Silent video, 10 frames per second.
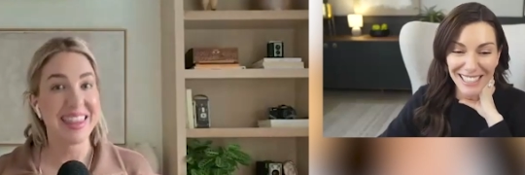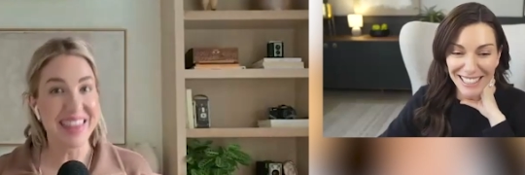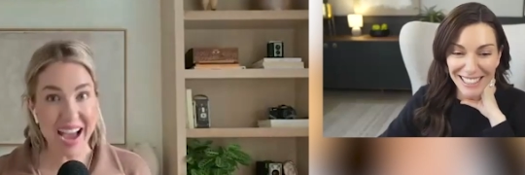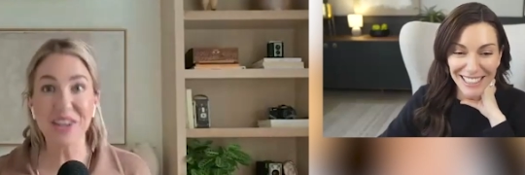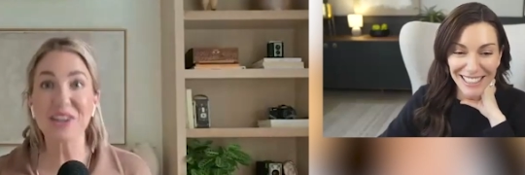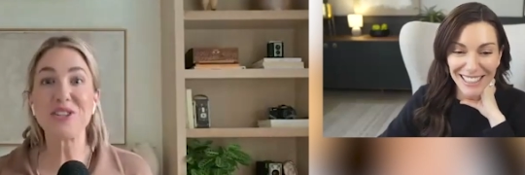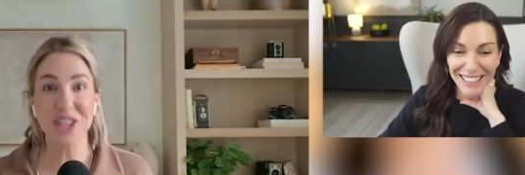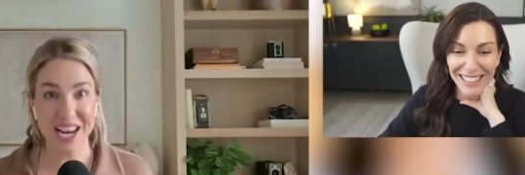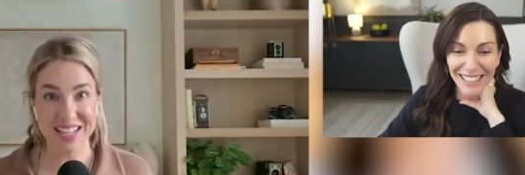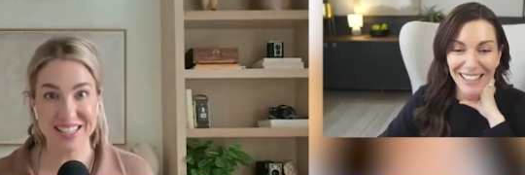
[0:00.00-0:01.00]
Speaker 1: that you're
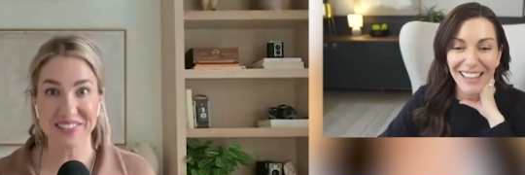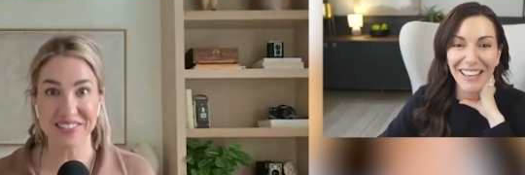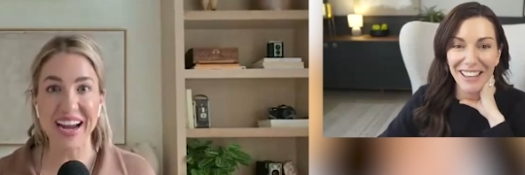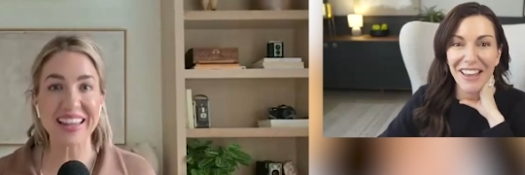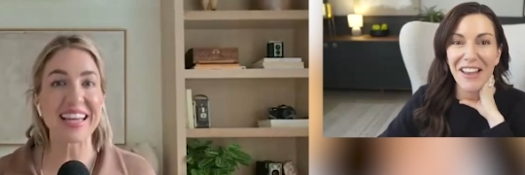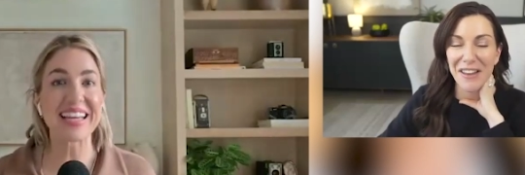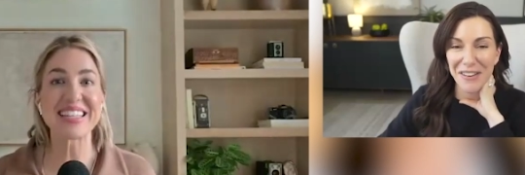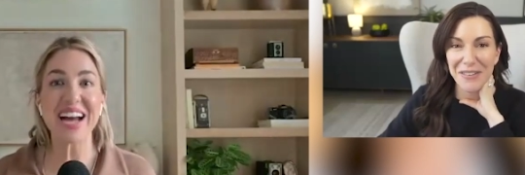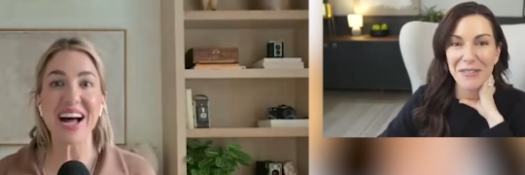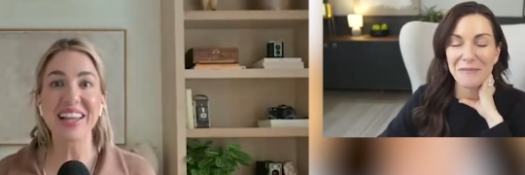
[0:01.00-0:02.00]
chasing, right? Like
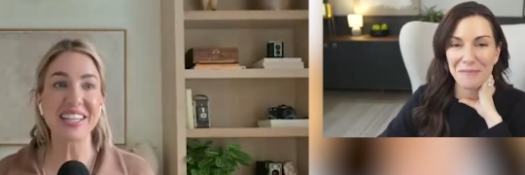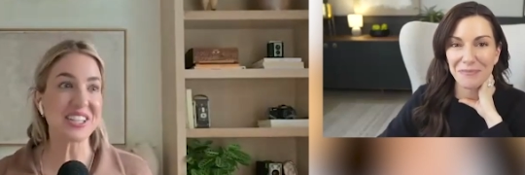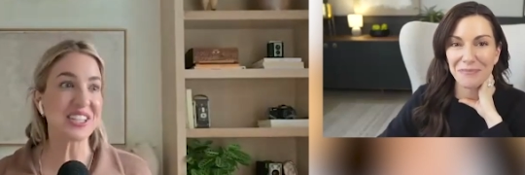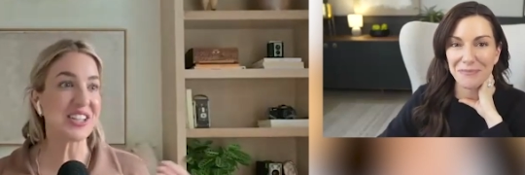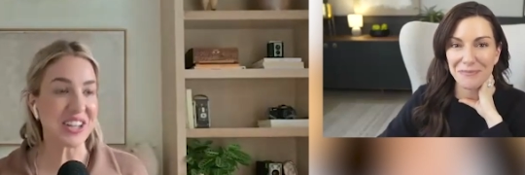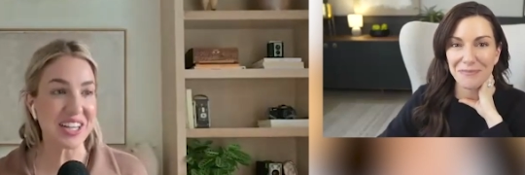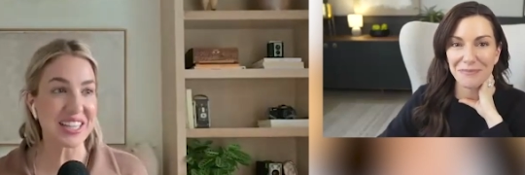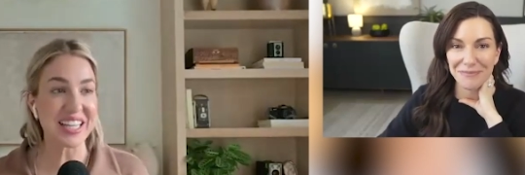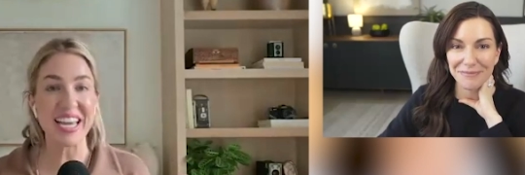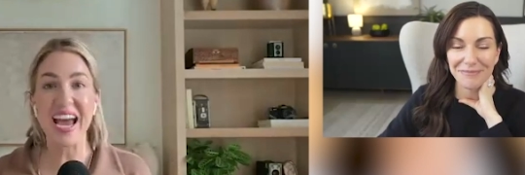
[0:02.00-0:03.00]
it's not like you're
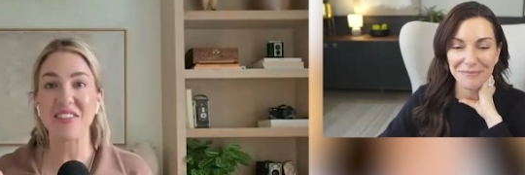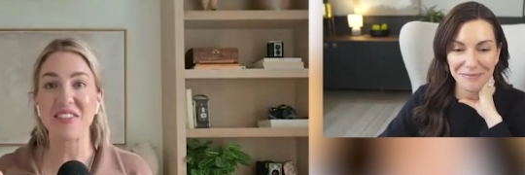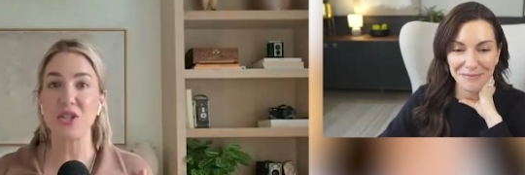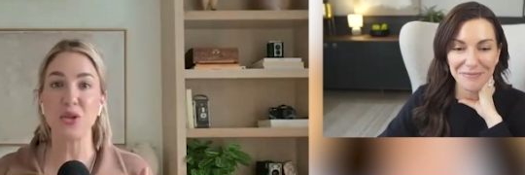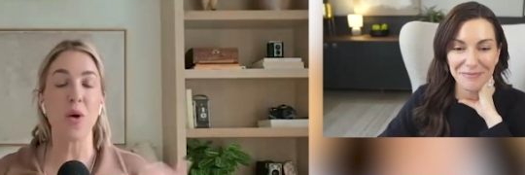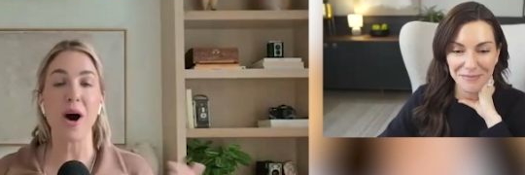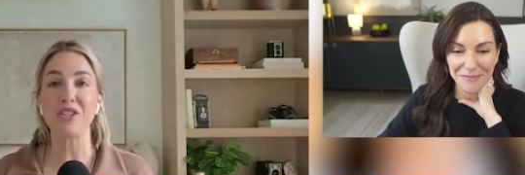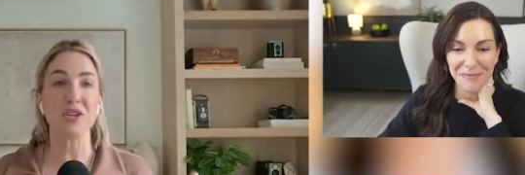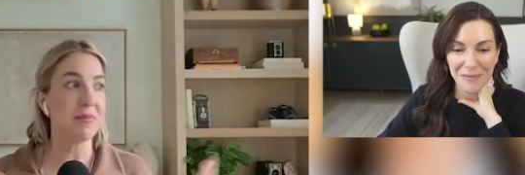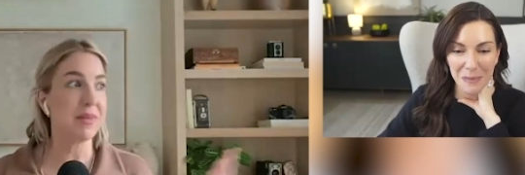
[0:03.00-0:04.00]
currently having to
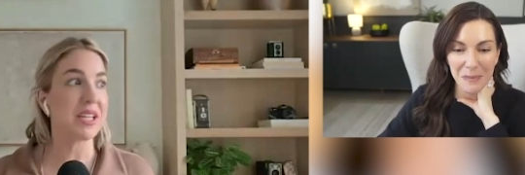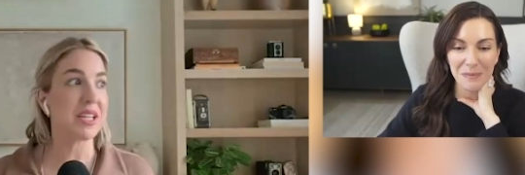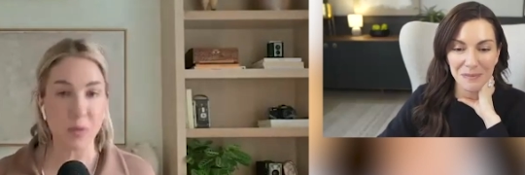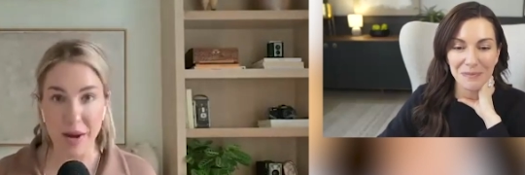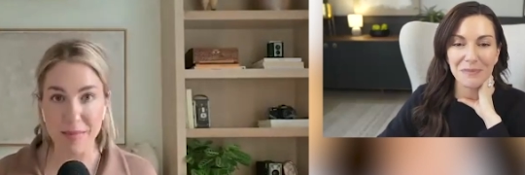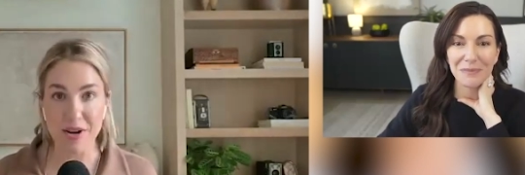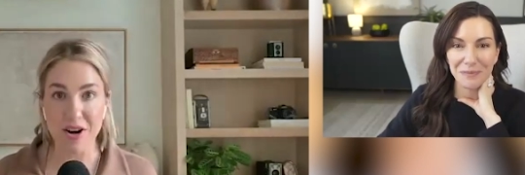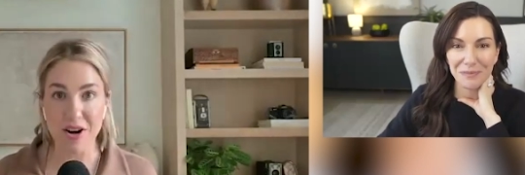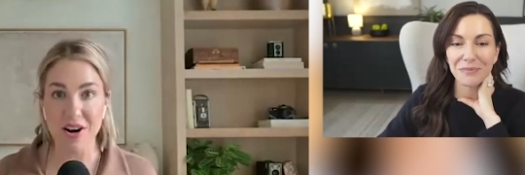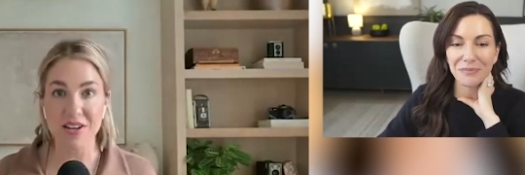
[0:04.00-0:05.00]
watch a million
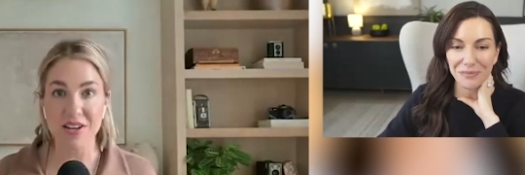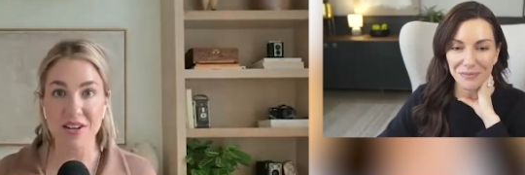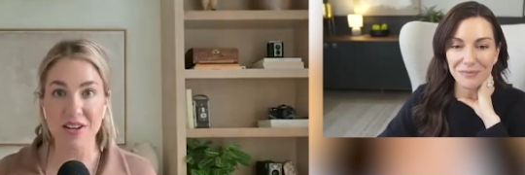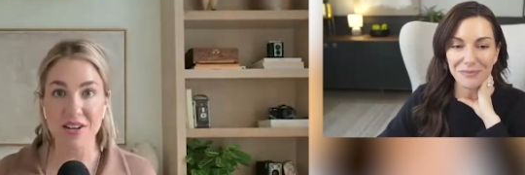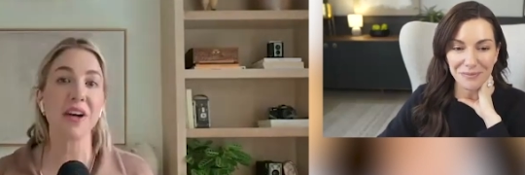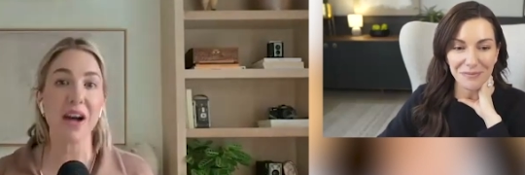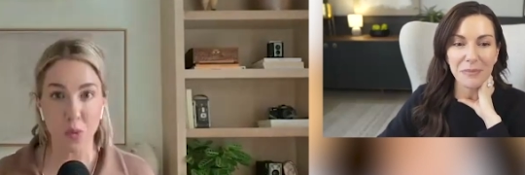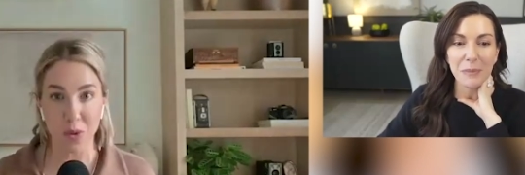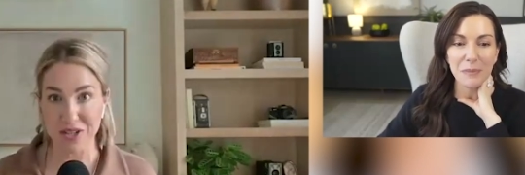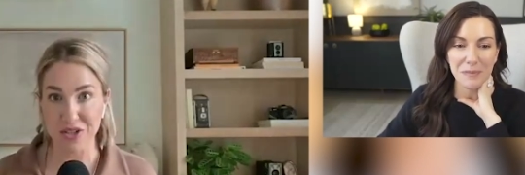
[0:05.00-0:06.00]
webinars to like figure
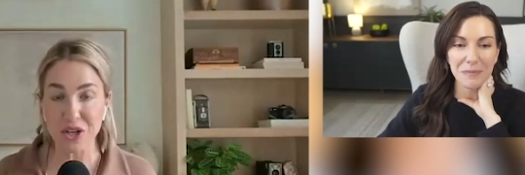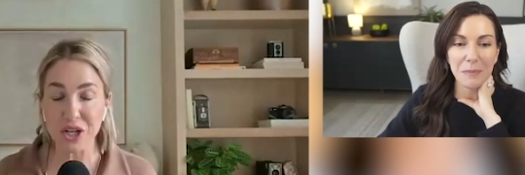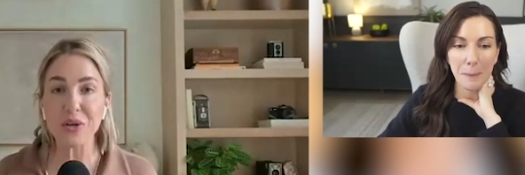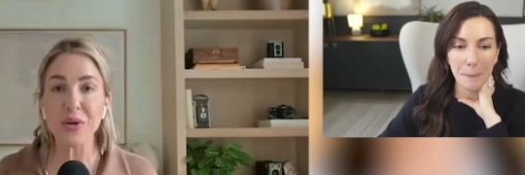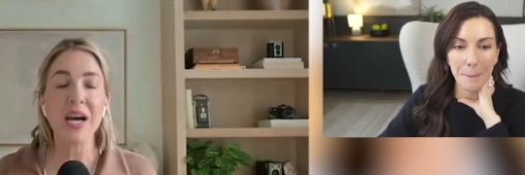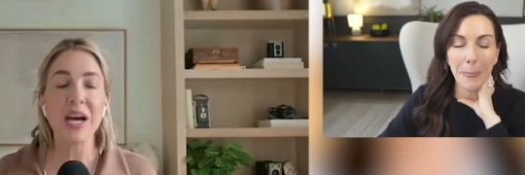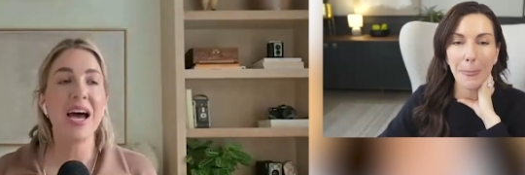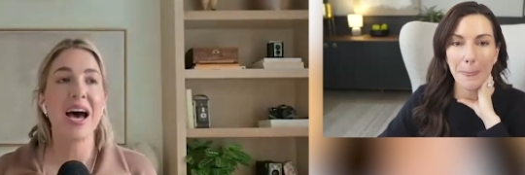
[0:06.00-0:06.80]
out what's new.